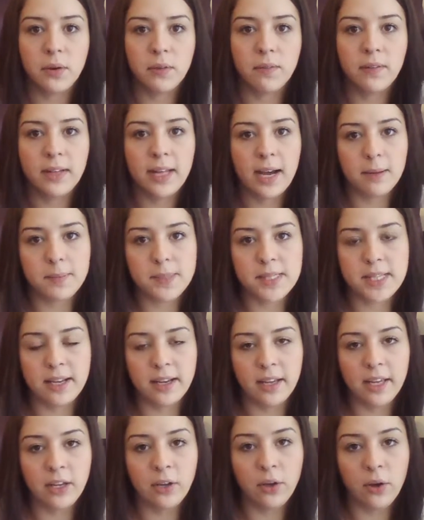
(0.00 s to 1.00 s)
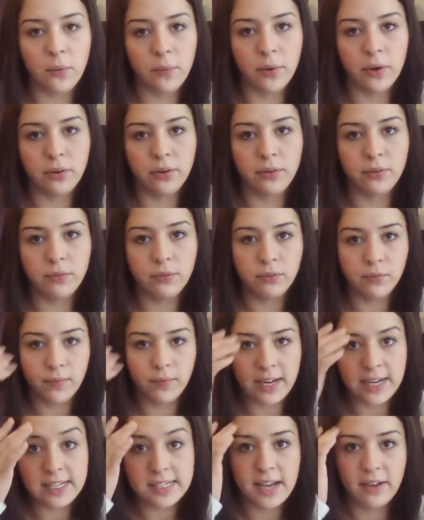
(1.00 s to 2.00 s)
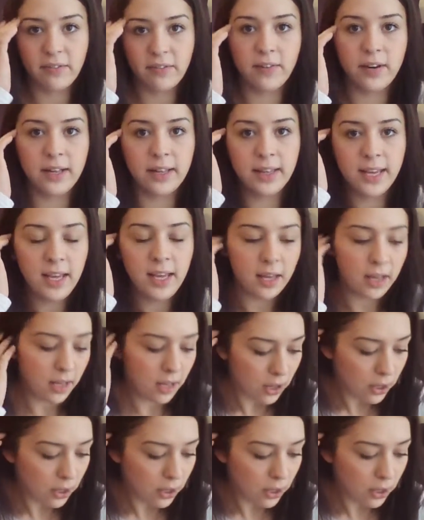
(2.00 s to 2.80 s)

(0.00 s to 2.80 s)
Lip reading: overlaps, and can go on indefinitely.